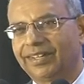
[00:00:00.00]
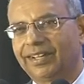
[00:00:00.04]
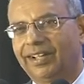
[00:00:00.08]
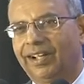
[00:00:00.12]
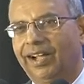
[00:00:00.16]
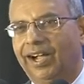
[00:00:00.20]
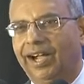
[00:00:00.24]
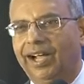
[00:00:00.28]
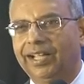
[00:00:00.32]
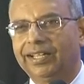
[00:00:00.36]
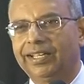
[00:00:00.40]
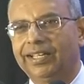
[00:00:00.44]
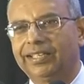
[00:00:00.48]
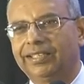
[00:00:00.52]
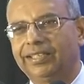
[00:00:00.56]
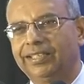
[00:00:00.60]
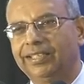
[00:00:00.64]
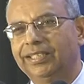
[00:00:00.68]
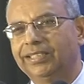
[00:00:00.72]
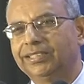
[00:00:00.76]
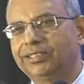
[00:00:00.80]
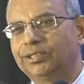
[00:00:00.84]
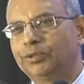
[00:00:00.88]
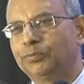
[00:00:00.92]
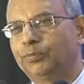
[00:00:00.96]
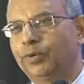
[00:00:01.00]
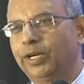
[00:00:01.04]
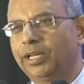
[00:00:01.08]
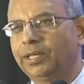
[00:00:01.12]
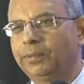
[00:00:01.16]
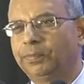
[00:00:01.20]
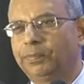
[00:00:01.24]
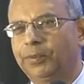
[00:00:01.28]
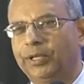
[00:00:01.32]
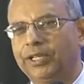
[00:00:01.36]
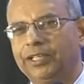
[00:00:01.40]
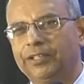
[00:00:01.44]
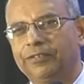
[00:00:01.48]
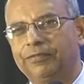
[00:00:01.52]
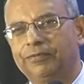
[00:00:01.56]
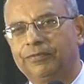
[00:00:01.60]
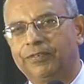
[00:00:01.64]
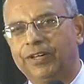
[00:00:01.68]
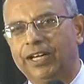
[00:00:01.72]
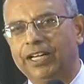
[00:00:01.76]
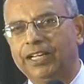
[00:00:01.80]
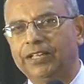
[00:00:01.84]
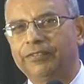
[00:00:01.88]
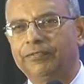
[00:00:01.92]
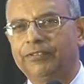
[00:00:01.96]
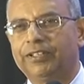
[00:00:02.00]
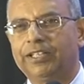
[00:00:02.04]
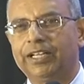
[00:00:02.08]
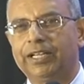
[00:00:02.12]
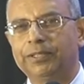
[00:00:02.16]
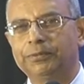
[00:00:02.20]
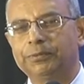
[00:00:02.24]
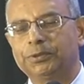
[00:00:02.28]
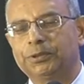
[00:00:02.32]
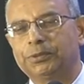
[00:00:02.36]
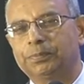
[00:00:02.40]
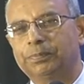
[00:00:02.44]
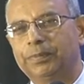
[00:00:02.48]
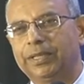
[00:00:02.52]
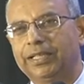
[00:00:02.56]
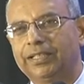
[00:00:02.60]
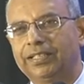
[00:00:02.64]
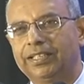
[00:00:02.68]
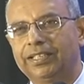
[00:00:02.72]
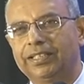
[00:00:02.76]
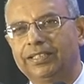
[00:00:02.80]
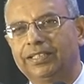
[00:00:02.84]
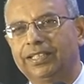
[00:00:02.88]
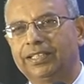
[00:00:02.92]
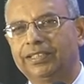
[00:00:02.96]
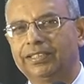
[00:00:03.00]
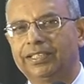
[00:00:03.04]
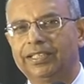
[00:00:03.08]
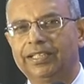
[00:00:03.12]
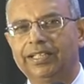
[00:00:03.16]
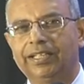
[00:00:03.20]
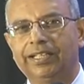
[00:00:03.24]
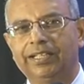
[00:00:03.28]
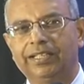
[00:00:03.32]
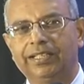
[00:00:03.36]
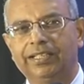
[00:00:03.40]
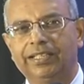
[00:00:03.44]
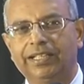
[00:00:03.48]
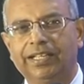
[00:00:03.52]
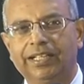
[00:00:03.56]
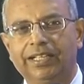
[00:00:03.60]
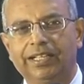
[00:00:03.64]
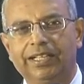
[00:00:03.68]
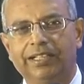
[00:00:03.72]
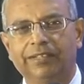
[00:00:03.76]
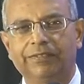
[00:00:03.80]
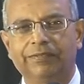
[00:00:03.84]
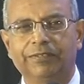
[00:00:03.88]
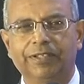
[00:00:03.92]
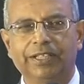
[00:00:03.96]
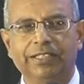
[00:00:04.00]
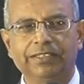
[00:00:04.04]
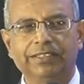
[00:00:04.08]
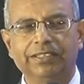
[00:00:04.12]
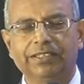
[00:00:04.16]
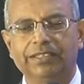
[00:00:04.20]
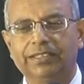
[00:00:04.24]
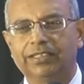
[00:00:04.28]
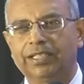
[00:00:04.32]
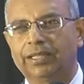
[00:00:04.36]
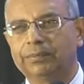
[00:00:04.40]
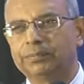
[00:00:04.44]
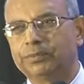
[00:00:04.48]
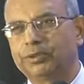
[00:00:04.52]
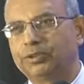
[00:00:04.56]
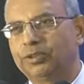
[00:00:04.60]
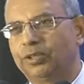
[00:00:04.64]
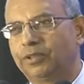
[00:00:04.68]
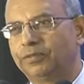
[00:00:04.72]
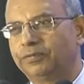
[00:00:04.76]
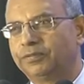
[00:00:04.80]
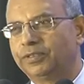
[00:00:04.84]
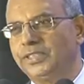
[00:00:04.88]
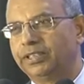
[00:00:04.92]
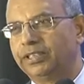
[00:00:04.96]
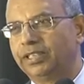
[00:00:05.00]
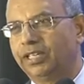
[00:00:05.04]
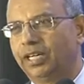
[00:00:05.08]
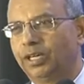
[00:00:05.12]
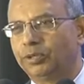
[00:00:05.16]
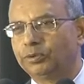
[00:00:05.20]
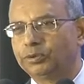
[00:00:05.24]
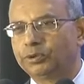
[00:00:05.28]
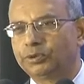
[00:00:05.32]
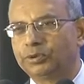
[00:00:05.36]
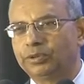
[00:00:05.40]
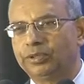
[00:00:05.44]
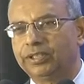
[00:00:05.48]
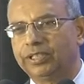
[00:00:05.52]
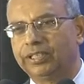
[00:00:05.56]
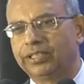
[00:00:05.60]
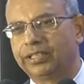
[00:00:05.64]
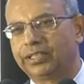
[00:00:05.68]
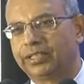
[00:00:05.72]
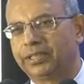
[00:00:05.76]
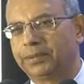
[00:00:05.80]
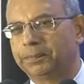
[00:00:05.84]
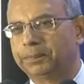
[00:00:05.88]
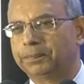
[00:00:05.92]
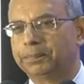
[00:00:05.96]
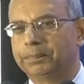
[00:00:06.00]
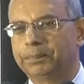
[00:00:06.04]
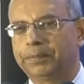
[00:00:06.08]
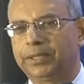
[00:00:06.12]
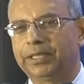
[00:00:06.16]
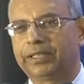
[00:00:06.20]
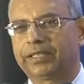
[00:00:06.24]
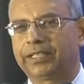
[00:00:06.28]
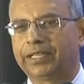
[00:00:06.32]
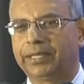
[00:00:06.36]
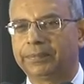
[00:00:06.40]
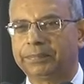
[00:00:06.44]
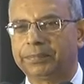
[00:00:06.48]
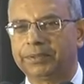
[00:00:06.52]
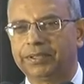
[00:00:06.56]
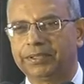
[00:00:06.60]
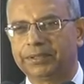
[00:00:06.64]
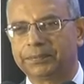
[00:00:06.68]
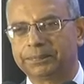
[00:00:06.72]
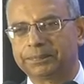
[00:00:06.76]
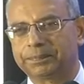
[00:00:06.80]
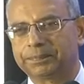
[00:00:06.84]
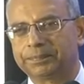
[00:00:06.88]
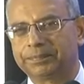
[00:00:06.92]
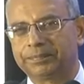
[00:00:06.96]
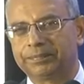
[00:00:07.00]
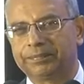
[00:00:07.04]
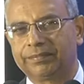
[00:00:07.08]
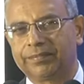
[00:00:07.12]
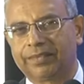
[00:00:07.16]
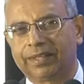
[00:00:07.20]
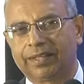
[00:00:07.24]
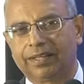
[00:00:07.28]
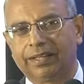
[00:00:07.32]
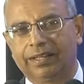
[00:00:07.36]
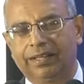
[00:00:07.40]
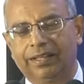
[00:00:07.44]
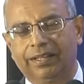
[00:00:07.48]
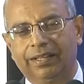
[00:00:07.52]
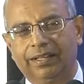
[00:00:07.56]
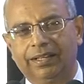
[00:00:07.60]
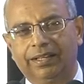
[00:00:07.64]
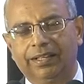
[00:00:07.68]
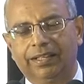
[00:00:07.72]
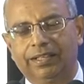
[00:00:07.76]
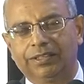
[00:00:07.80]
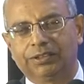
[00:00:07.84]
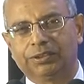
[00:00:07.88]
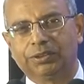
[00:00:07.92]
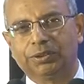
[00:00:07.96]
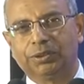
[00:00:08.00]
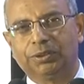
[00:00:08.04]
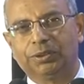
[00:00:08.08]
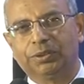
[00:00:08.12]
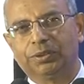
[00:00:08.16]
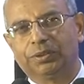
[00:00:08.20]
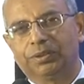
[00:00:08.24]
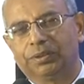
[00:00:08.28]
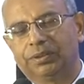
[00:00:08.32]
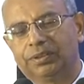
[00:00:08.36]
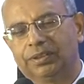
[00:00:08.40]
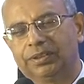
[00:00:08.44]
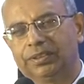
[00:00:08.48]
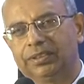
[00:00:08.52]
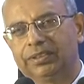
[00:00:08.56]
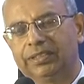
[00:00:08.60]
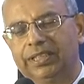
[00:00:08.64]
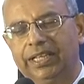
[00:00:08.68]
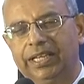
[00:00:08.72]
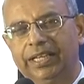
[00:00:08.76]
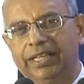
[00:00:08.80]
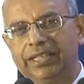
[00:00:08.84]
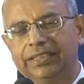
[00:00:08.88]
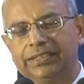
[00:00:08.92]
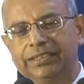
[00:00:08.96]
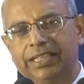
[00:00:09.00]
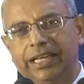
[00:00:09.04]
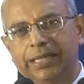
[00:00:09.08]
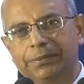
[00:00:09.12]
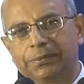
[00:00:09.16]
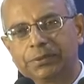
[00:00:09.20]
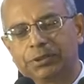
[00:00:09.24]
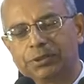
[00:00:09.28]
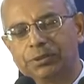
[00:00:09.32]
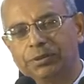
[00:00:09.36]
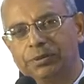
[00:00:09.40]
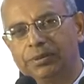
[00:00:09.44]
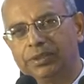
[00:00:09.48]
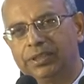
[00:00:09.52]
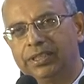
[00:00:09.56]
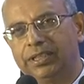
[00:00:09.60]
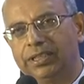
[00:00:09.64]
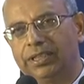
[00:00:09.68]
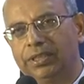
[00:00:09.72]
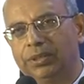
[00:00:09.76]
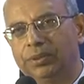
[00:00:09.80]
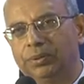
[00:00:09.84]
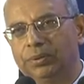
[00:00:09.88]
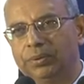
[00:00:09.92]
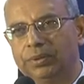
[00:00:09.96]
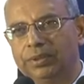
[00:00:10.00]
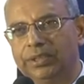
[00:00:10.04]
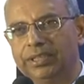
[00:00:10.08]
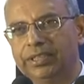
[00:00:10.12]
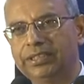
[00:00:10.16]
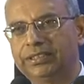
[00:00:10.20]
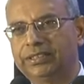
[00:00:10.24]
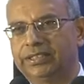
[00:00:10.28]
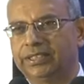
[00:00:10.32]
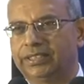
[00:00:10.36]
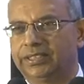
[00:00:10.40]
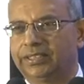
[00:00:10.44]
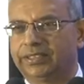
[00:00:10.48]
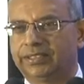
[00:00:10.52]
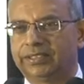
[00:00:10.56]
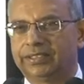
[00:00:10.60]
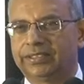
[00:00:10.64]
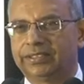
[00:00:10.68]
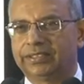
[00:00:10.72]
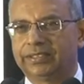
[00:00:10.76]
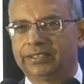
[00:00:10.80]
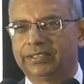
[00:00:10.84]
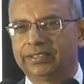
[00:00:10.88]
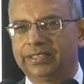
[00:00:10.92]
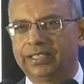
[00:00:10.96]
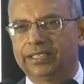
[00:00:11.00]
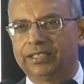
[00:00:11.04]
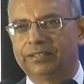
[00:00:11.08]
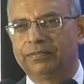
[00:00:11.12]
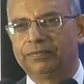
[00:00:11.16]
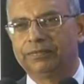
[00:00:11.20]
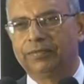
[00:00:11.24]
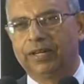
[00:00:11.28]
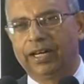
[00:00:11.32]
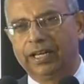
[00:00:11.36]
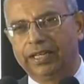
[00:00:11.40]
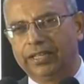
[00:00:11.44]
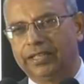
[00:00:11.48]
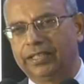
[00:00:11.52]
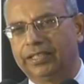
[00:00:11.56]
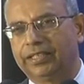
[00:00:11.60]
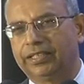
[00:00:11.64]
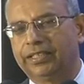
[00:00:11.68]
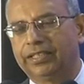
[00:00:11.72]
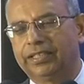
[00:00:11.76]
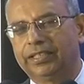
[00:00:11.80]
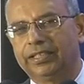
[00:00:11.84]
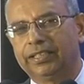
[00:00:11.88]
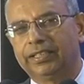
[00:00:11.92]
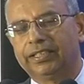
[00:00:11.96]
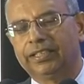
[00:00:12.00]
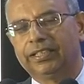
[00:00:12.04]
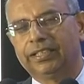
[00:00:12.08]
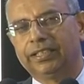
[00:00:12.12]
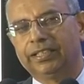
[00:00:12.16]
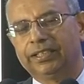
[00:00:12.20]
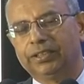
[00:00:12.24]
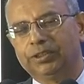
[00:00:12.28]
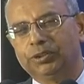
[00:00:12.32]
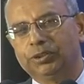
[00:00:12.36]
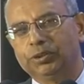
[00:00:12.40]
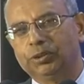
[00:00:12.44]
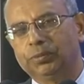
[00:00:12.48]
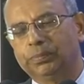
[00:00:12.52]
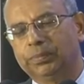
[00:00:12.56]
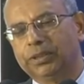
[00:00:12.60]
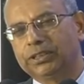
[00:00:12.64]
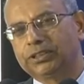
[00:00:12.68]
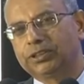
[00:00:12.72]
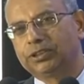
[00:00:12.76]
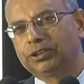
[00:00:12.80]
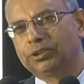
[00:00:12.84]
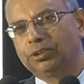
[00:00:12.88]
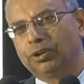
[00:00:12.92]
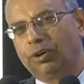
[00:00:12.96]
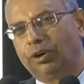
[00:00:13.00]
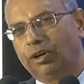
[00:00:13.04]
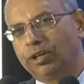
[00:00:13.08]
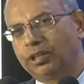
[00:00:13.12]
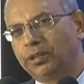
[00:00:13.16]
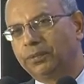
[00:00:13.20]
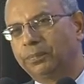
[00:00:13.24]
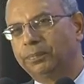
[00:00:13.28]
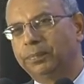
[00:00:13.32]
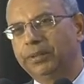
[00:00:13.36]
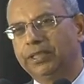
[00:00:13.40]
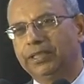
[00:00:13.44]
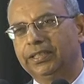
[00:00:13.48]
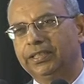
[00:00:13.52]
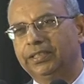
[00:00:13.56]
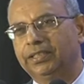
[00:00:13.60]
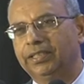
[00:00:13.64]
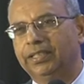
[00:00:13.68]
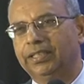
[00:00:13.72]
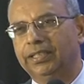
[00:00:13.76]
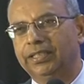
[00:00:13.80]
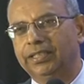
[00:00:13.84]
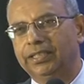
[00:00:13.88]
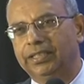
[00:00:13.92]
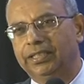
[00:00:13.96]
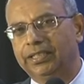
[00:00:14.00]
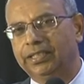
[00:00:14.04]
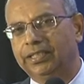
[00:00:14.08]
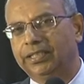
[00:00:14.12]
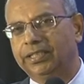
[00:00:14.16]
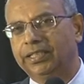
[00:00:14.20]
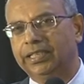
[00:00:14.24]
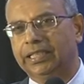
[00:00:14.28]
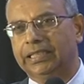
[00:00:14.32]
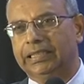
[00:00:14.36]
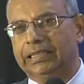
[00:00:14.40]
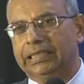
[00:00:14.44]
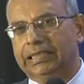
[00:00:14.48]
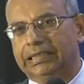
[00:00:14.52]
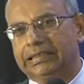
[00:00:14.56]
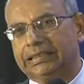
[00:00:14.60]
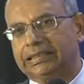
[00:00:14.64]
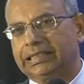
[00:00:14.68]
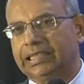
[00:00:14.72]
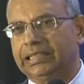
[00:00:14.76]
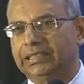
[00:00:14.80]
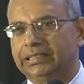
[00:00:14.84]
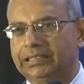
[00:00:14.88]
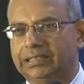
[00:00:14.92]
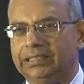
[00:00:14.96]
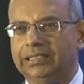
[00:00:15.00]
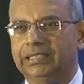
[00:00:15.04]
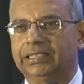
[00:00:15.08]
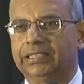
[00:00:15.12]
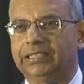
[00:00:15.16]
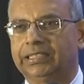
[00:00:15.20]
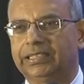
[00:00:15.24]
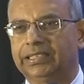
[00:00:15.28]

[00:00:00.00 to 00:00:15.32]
are at least 1.5 times better than the India average in terms of the household income per capita. So there is absolutely no reason that why you must not be the leader in this country.